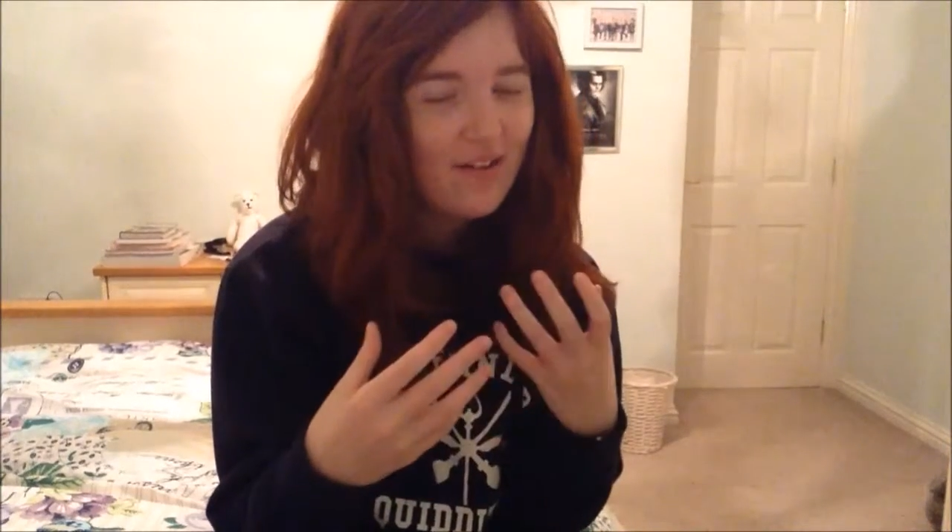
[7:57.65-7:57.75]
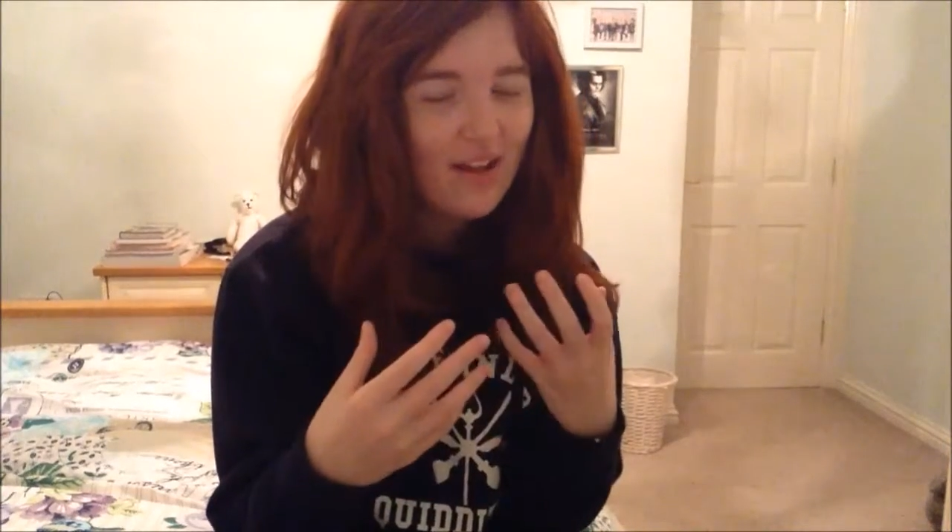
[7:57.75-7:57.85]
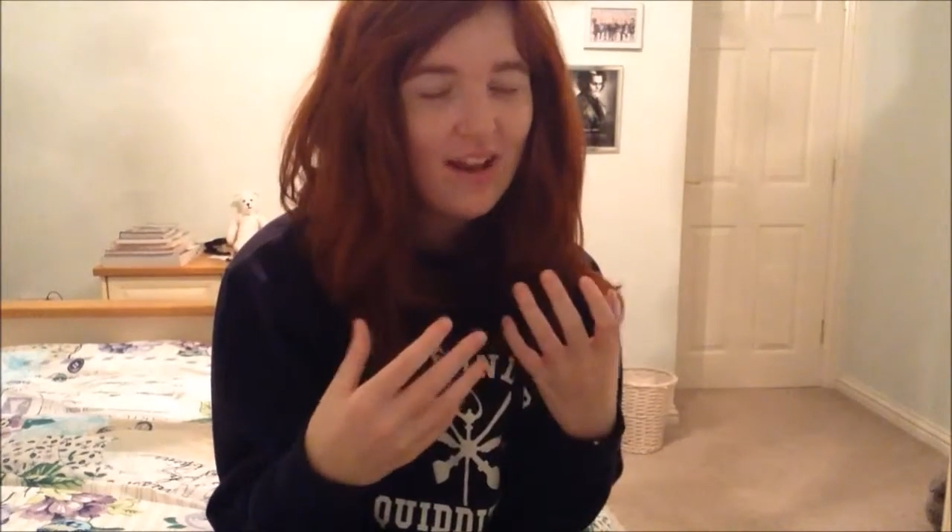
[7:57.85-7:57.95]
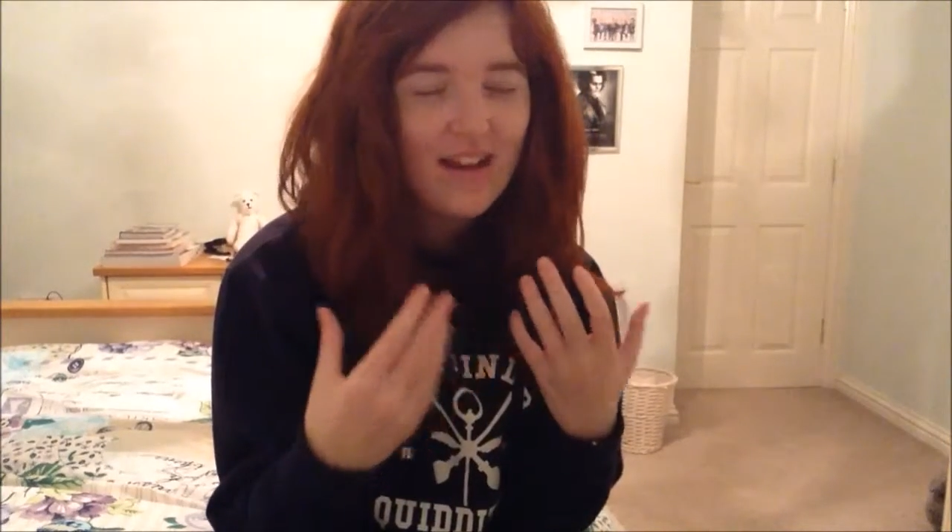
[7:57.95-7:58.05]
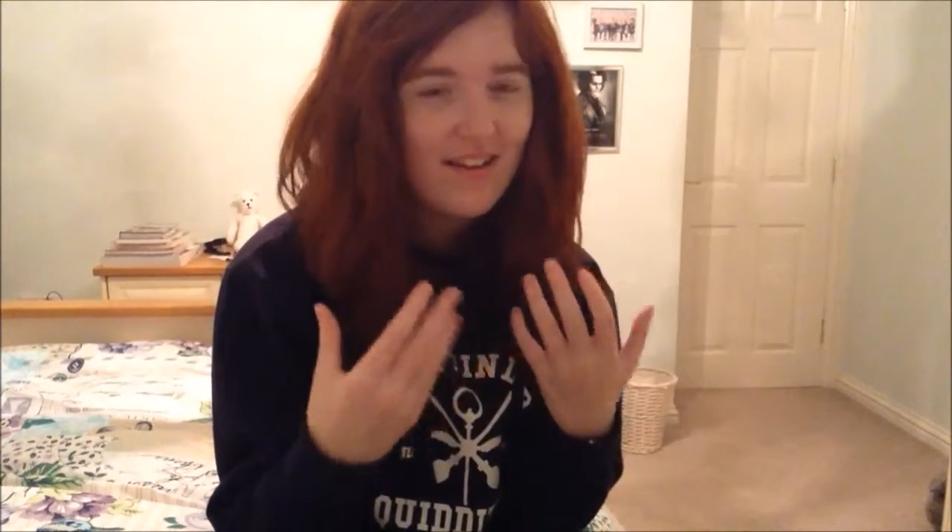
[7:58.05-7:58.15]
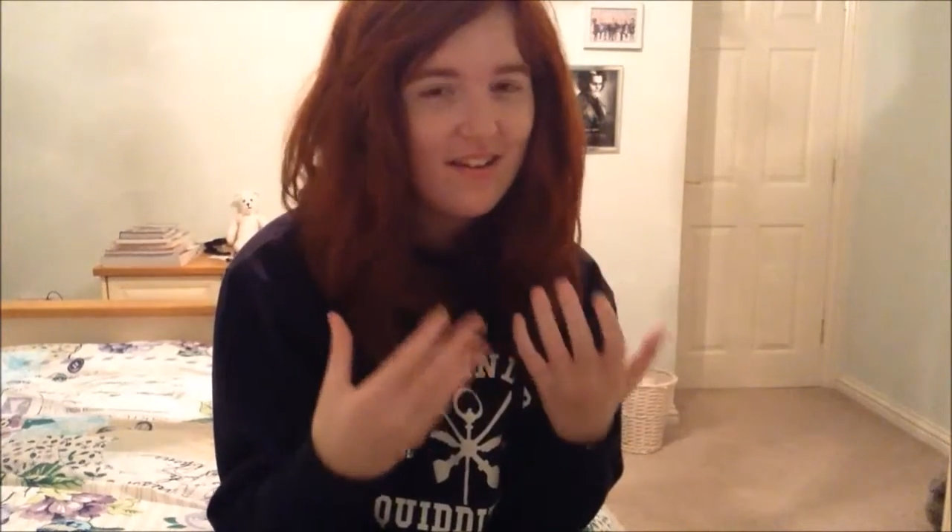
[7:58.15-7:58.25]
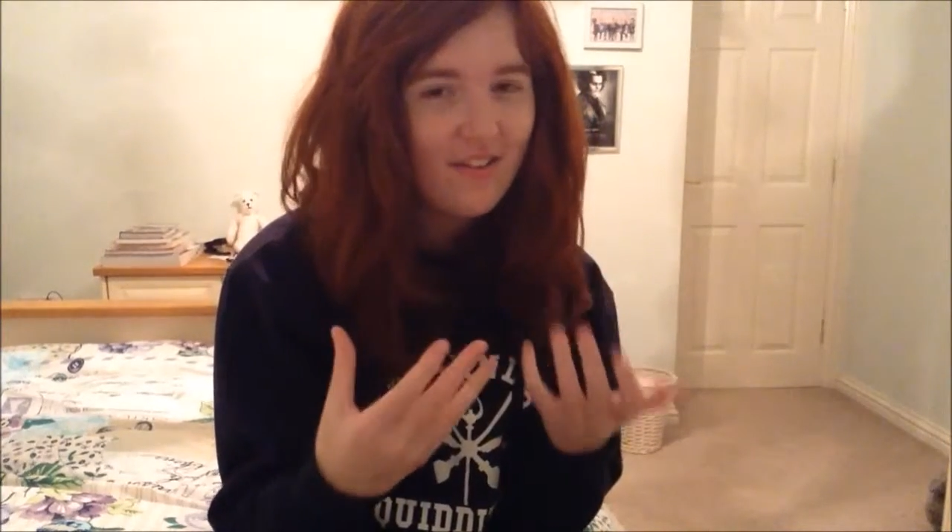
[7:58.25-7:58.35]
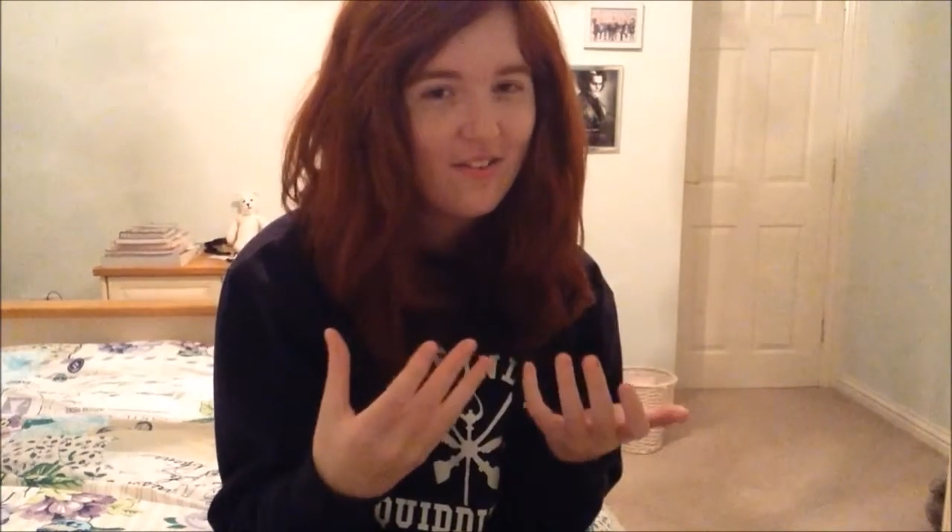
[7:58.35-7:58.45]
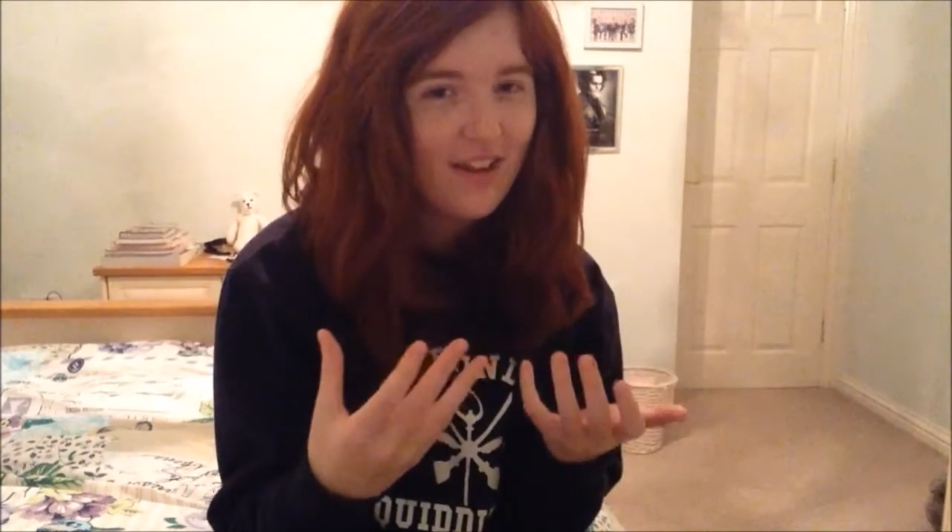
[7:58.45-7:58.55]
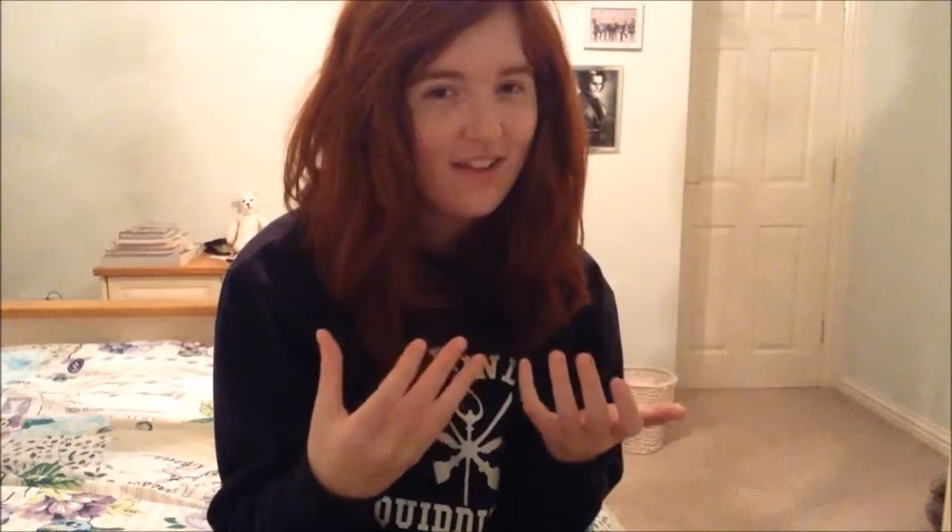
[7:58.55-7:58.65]
and I didn't
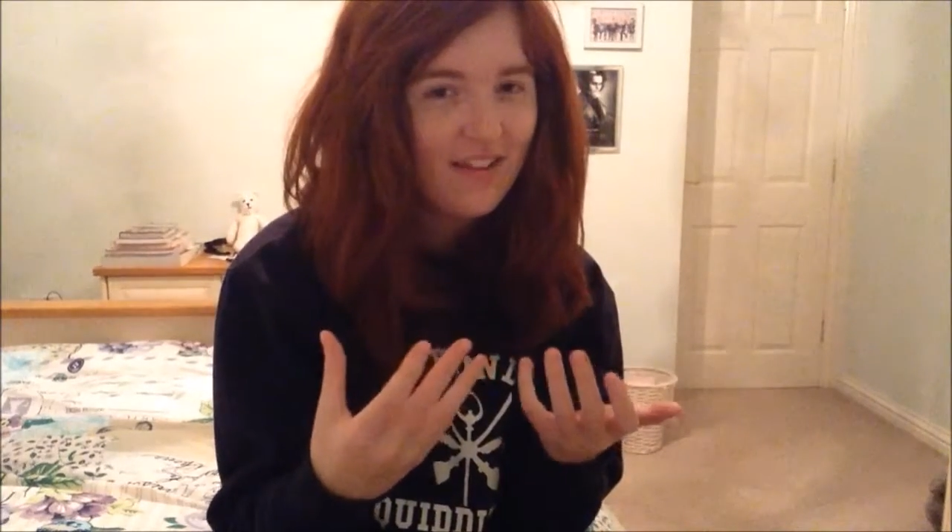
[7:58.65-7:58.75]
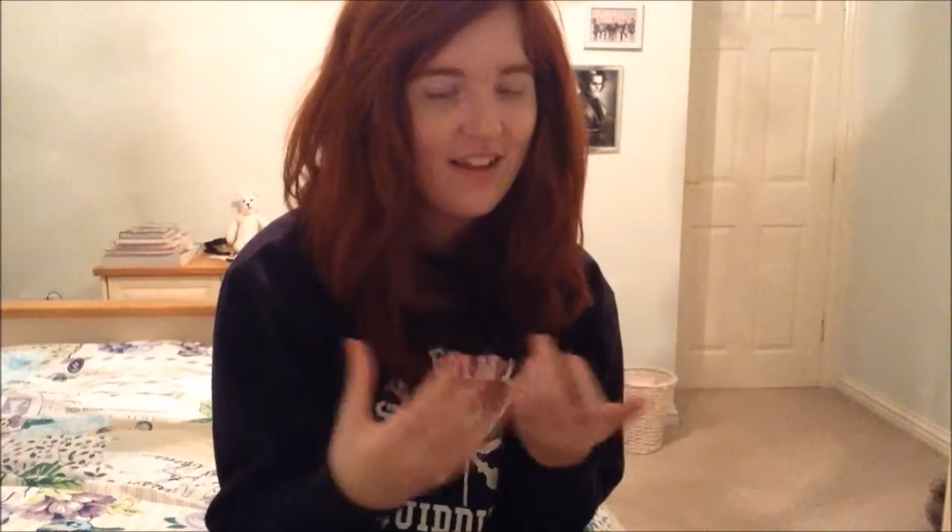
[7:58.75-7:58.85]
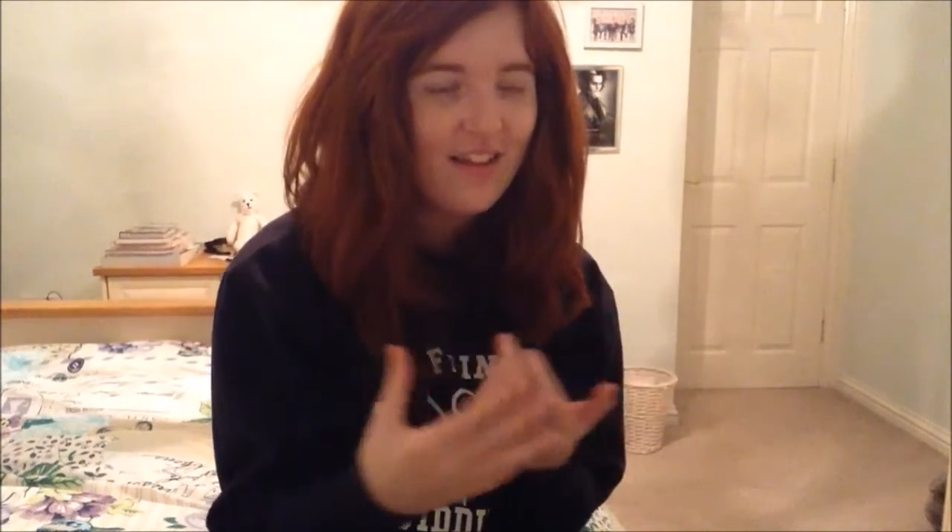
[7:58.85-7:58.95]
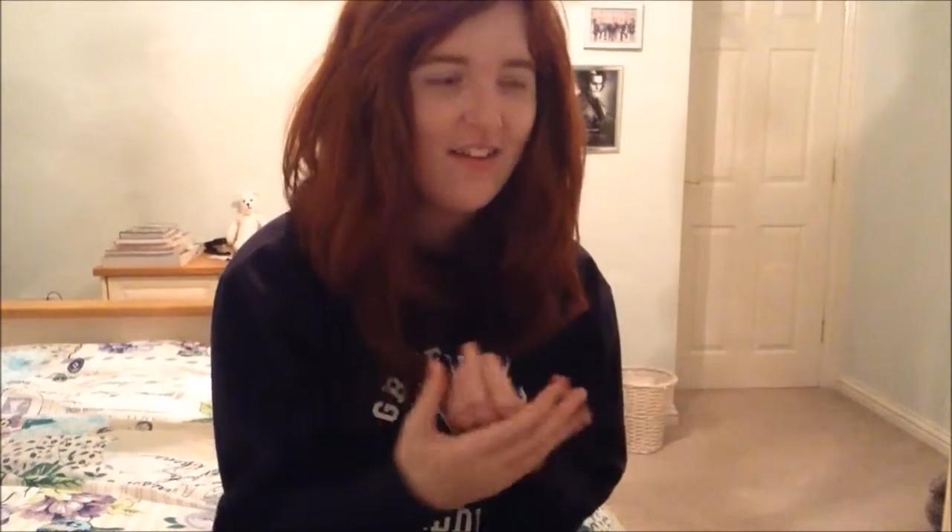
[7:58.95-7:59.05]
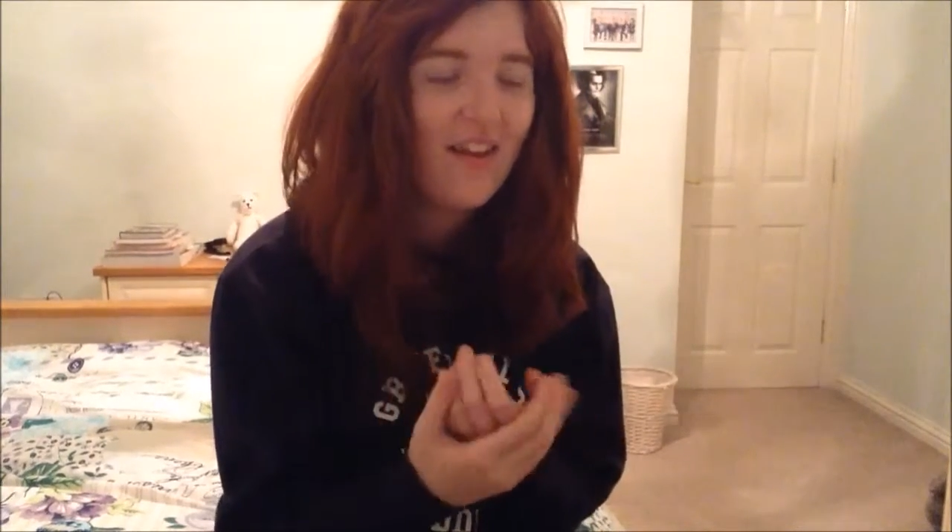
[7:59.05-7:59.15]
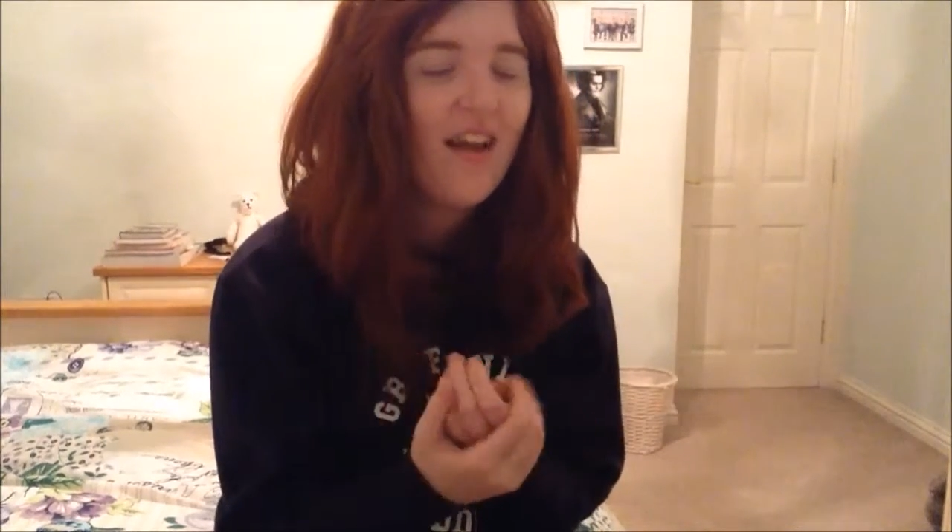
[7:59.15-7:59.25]
understand it either.